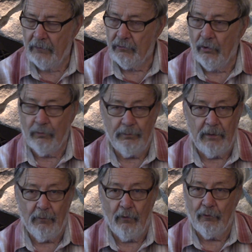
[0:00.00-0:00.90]
don't be
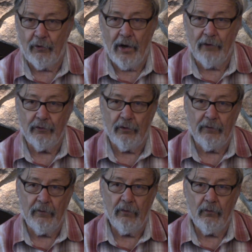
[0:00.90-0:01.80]
moving around
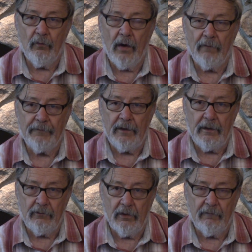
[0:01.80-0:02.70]
during
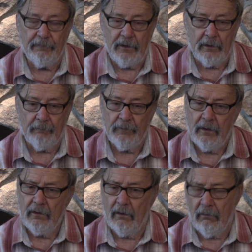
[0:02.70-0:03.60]
the feeding.
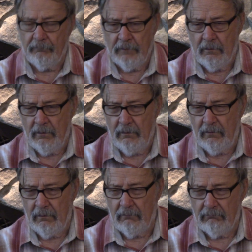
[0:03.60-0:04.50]
You know,
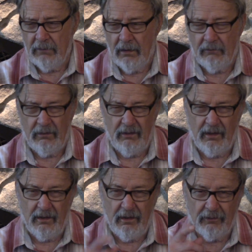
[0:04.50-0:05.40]

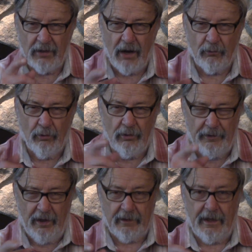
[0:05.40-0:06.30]
it's our rule in
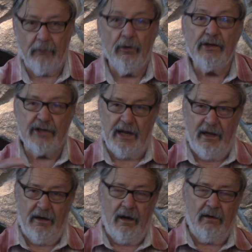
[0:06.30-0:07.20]
our camp. We stay
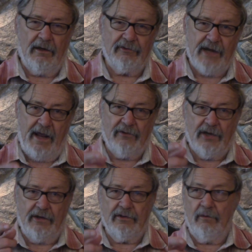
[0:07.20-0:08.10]
in our little stand
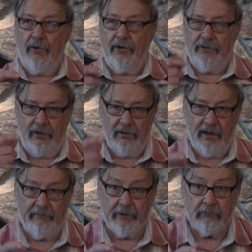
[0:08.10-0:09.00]
sites nowhere until
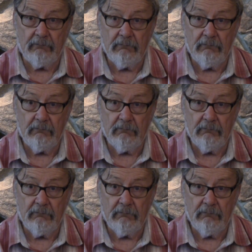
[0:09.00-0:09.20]
11.